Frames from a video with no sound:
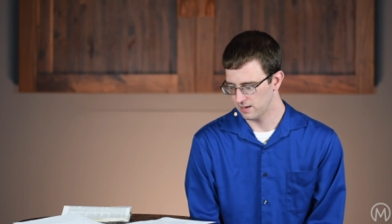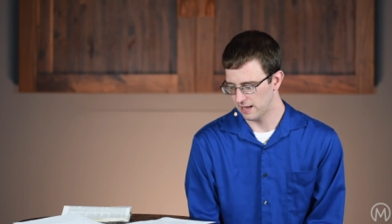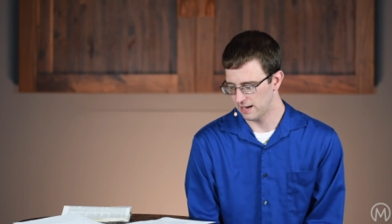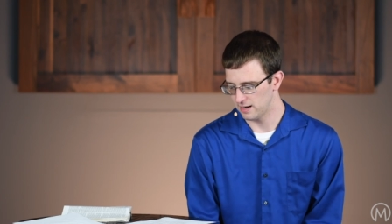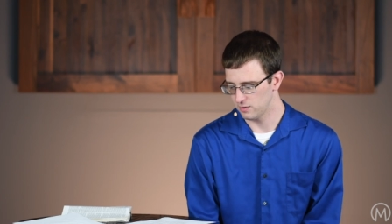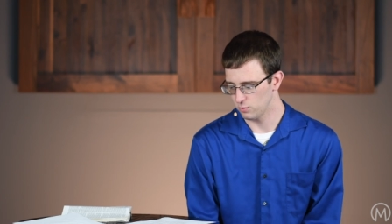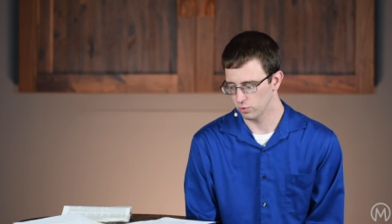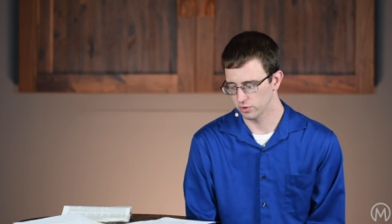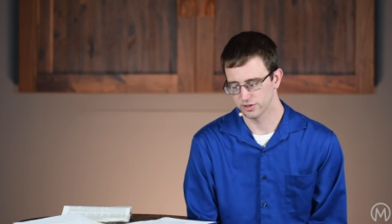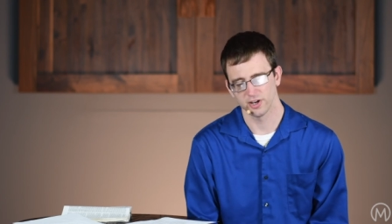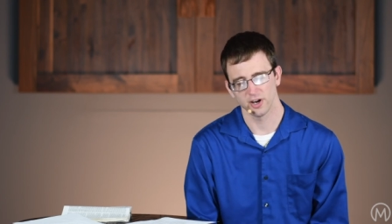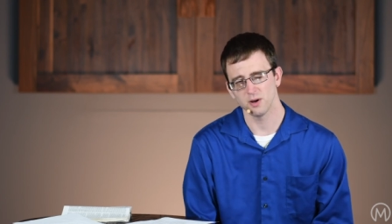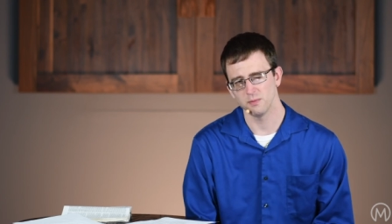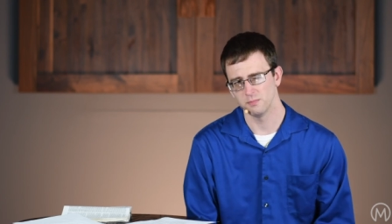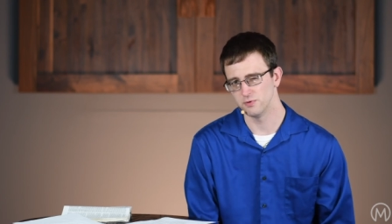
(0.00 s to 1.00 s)
And we're
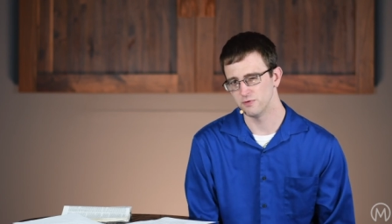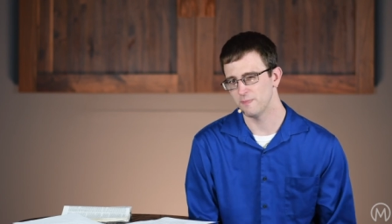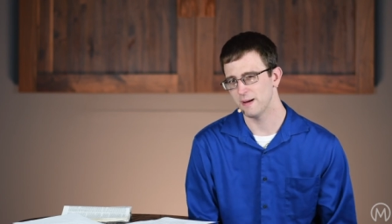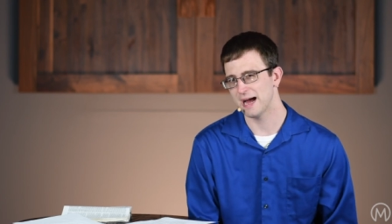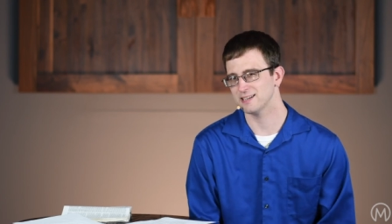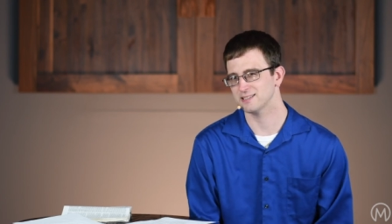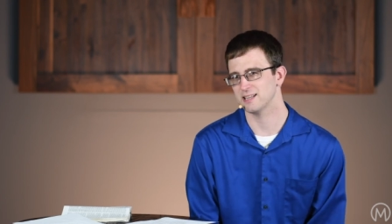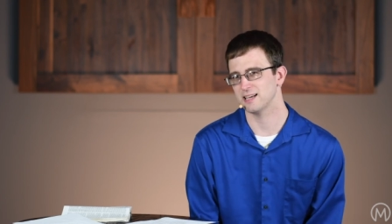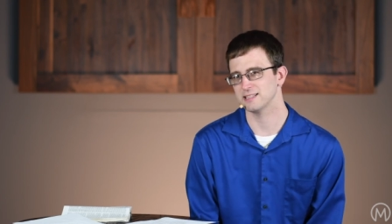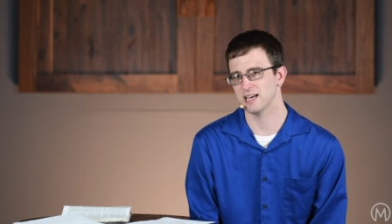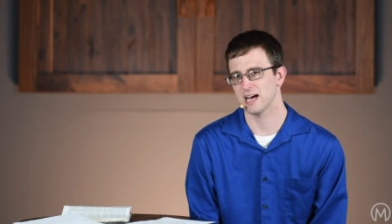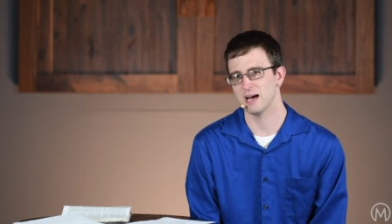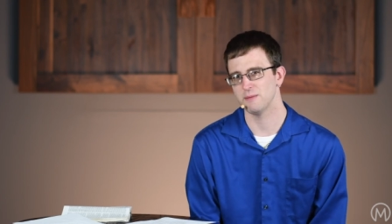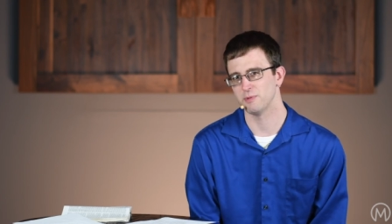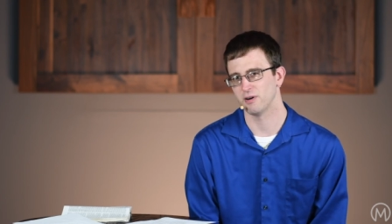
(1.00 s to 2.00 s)
going to move past that
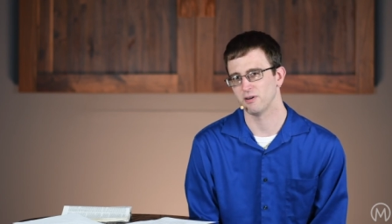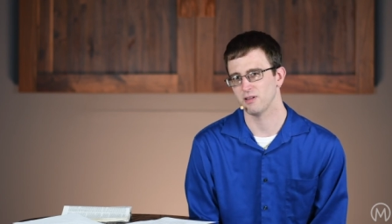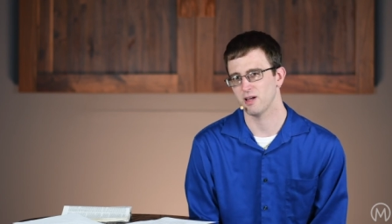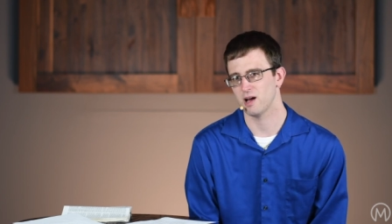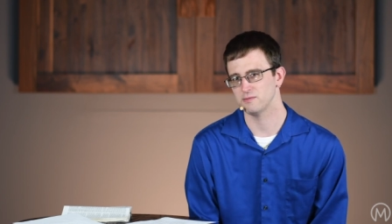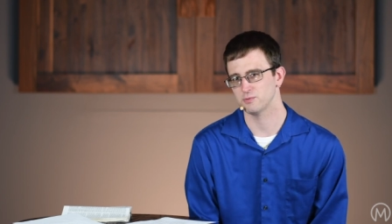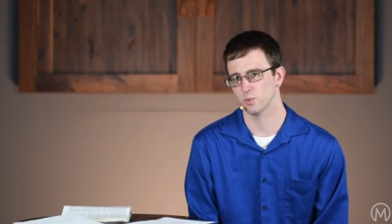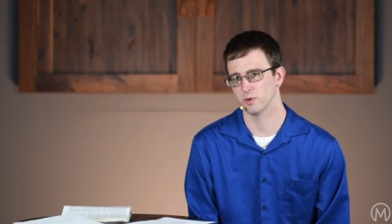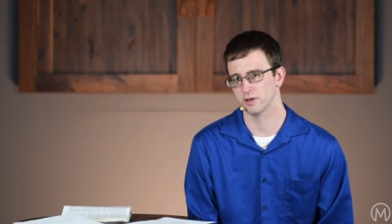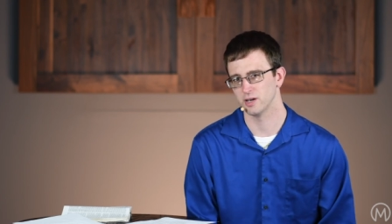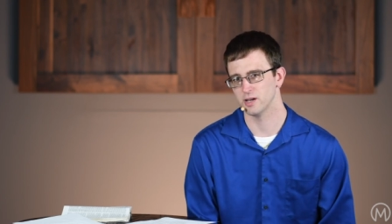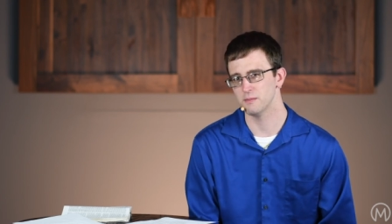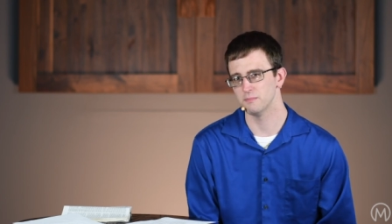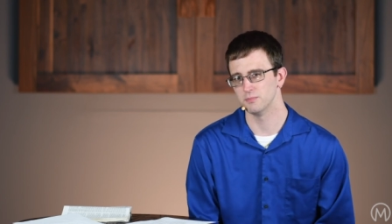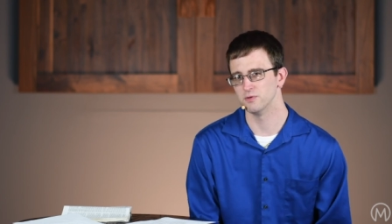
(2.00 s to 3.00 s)
time in our lives. We're
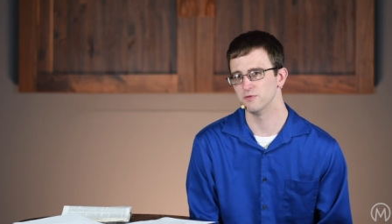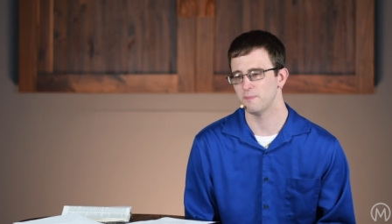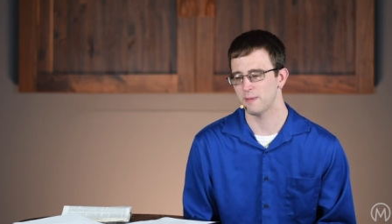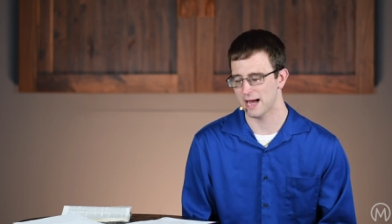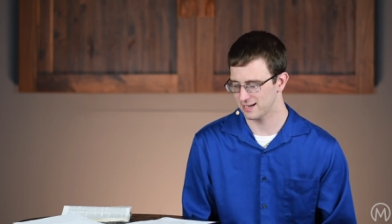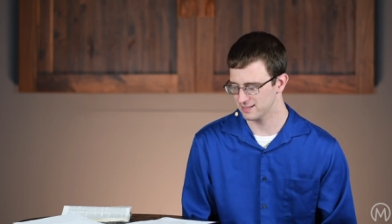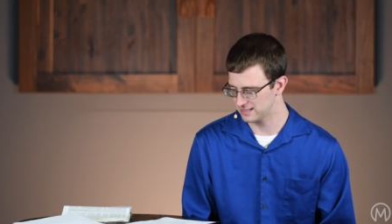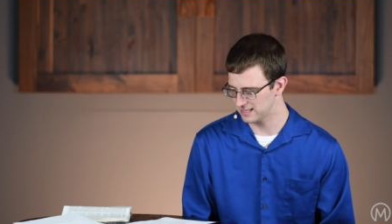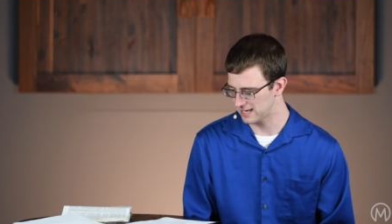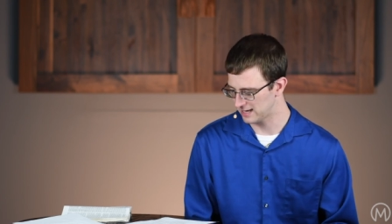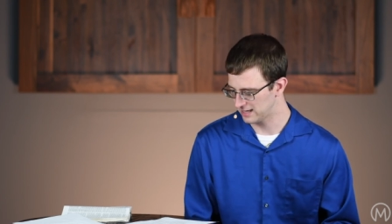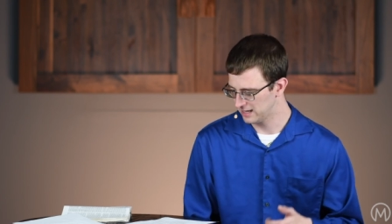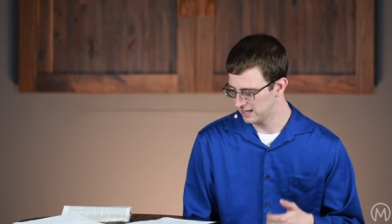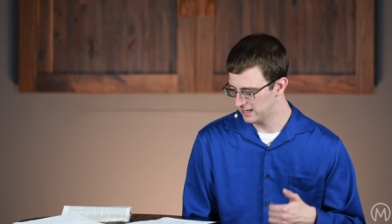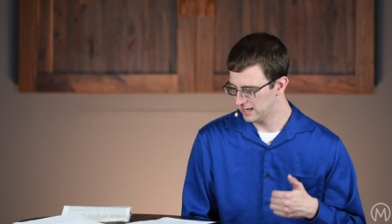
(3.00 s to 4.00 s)
going to move past
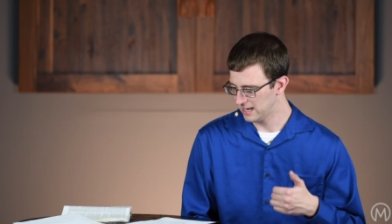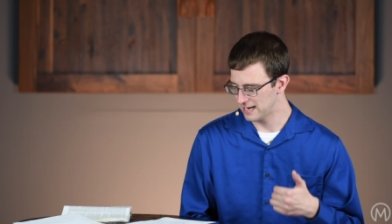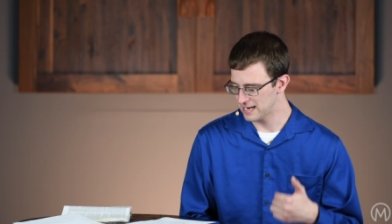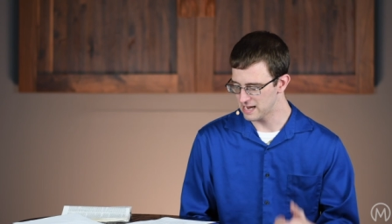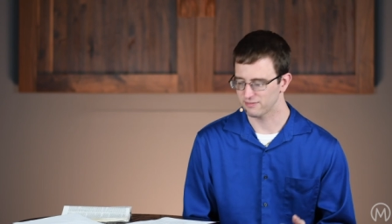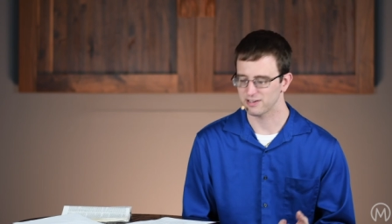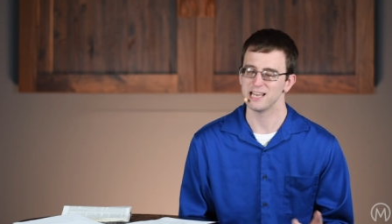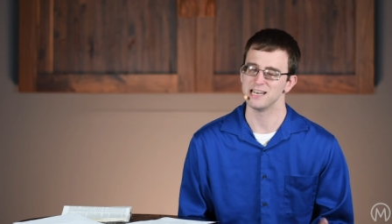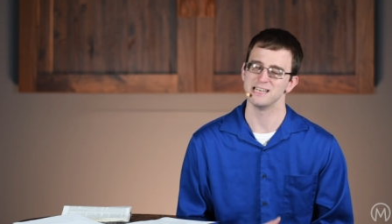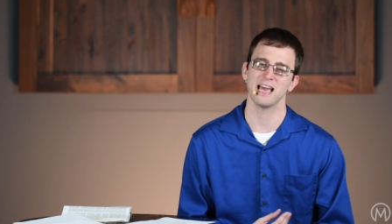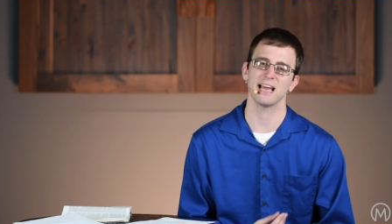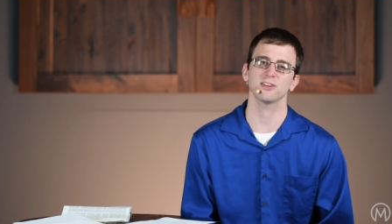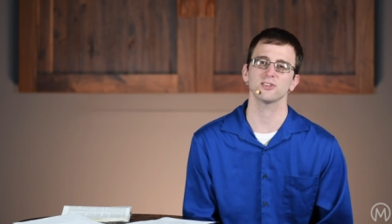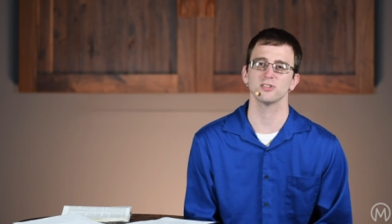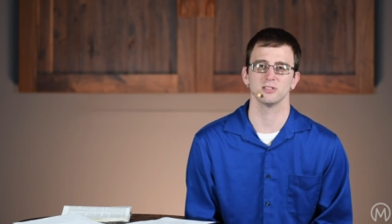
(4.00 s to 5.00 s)
that and have
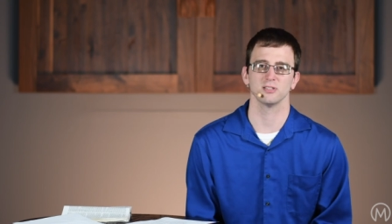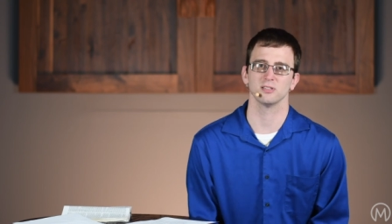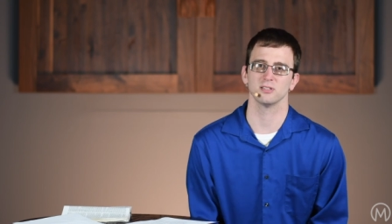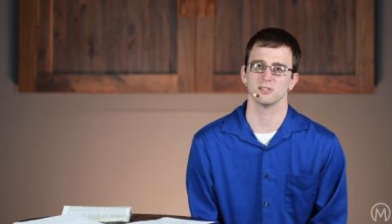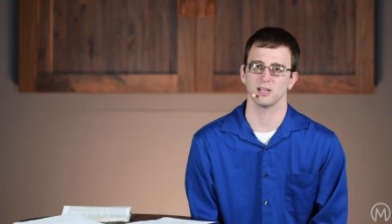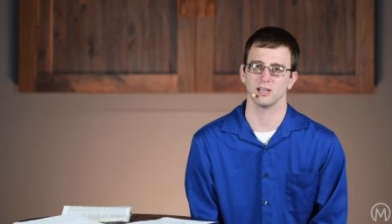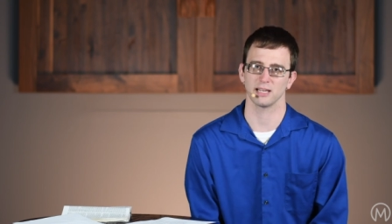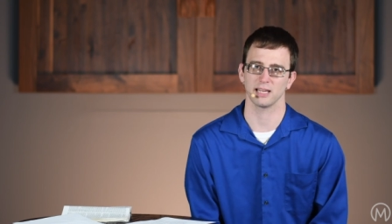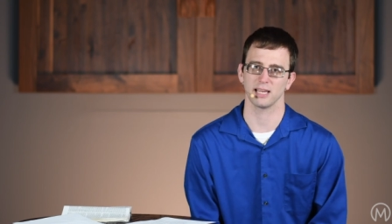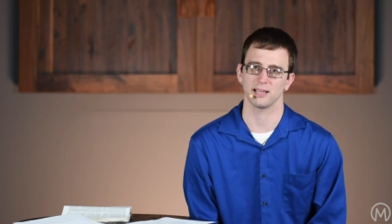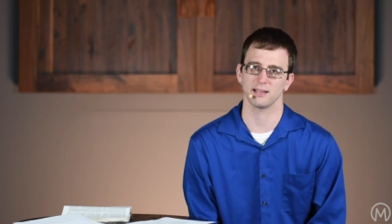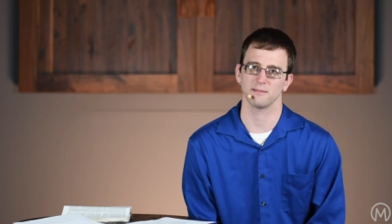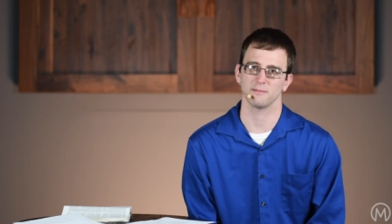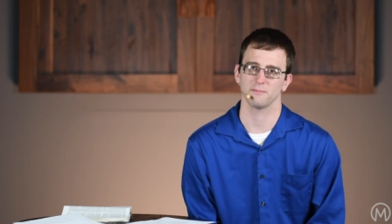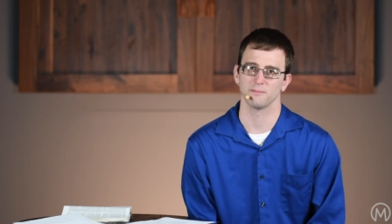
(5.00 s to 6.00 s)
connections
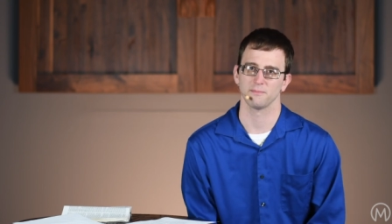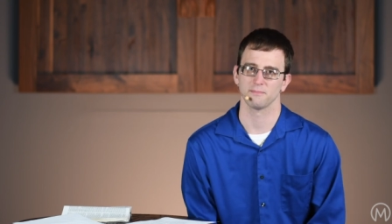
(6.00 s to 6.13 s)
again.